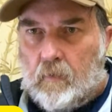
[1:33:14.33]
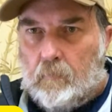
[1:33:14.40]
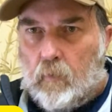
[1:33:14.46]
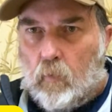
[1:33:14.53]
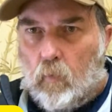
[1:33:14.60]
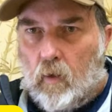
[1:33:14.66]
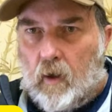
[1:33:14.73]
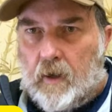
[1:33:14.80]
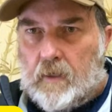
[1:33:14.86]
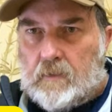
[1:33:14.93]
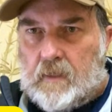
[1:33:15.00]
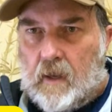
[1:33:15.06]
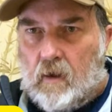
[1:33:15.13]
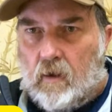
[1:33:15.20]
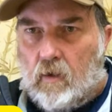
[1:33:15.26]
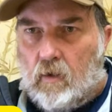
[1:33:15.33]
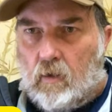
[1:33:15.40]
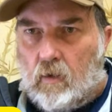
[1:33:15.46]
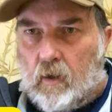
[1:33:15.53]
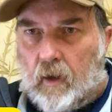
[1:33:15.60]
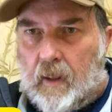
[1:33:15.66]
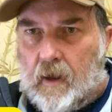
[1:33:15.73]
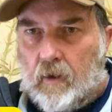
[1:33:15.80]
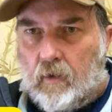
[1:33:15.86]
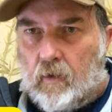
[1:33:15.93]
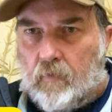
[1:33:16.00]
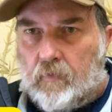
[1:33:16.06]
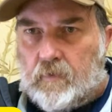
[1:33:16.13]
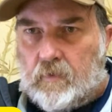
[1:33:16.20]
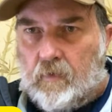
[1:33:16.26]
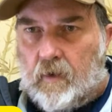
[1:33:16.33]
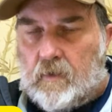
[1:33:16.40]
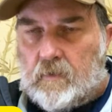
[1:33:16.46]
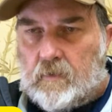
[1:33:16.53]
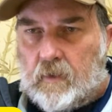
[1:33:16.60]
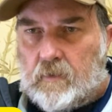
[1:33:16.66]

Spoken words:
but why is alcohol allowed on this grounds?